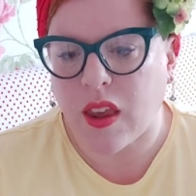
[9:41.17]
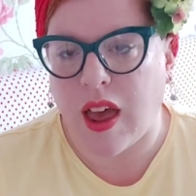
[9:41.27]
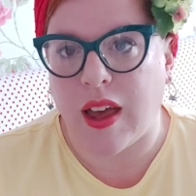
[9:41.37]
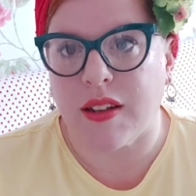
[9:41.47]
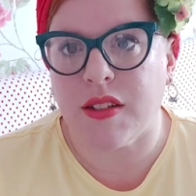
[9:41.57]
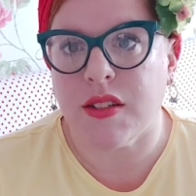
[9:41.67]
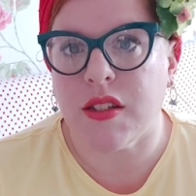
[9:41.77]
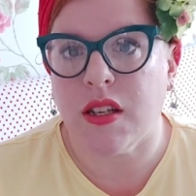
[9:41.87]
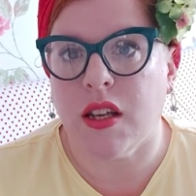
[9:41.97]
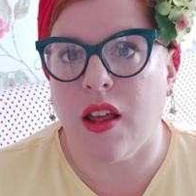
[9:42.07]

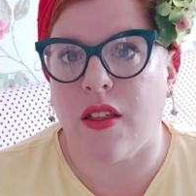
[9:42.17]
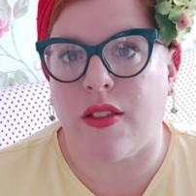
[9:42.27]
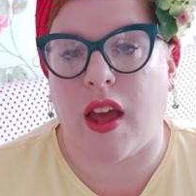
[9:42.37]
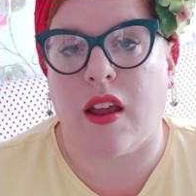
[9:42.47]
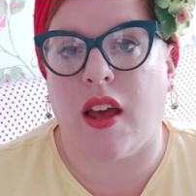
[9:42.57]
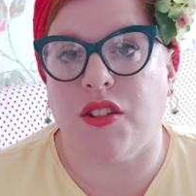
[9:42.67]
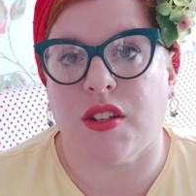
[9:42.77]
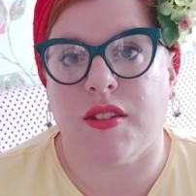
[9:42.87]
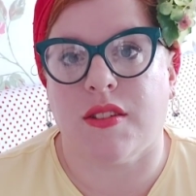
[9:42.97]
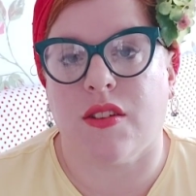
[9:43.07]
And then I
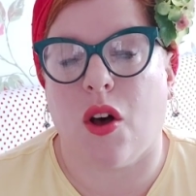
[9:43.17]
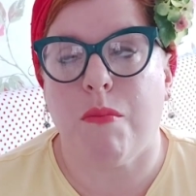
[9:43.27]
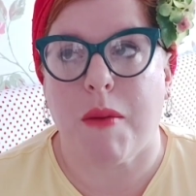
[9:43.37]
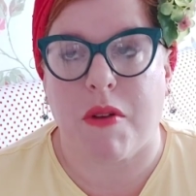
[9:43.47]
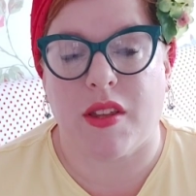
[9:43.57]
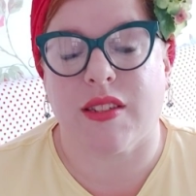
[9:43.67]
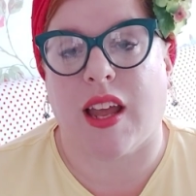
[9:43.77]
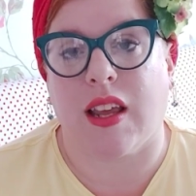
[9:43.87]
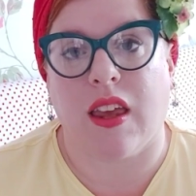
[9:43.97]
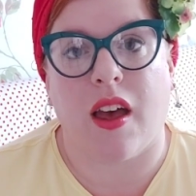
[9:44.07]
just, on my Brother
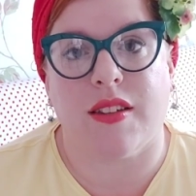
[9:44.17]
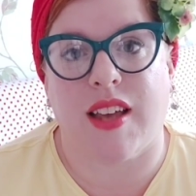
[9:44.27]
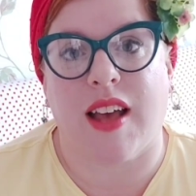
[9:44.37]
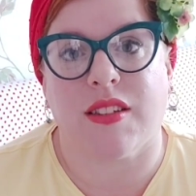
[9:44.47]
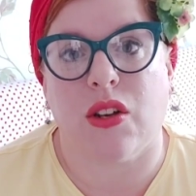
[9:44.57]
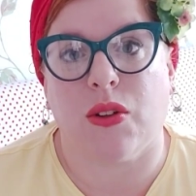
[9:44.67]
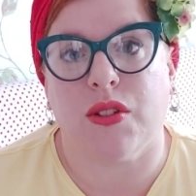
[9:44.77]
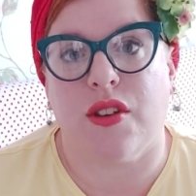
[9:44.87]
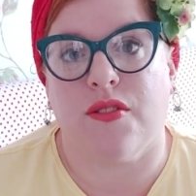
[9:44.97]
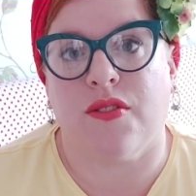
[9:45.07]
Scan and Cut, it has a
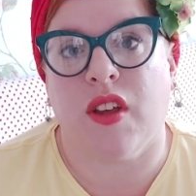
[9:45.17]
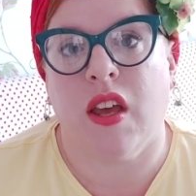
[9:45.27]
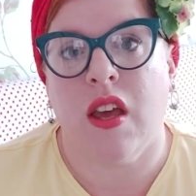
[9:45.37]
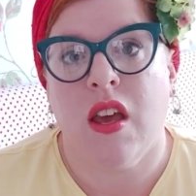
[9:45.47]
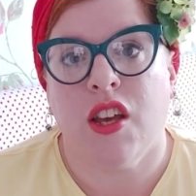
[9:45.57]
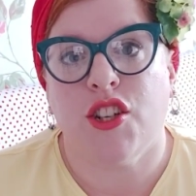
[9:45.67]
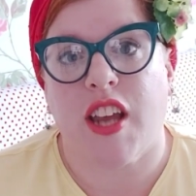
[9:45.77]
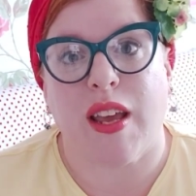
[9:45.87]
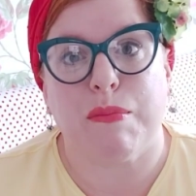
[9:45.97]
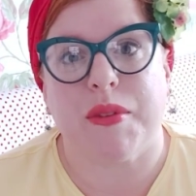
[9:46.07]
lot of
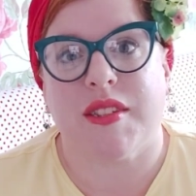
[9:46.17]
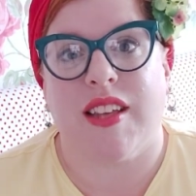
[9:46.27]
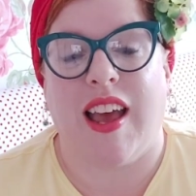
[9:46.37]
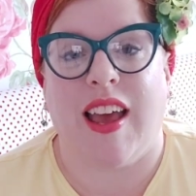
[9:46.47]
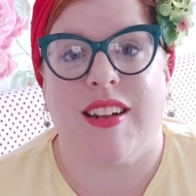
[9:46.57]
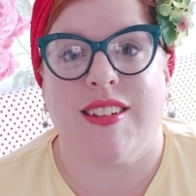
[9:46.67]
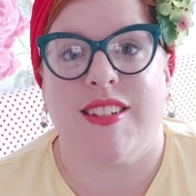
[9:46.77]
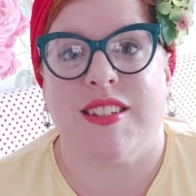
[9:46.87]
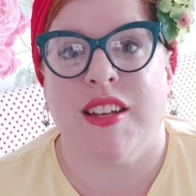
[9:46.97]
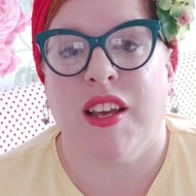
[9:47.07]
shapes and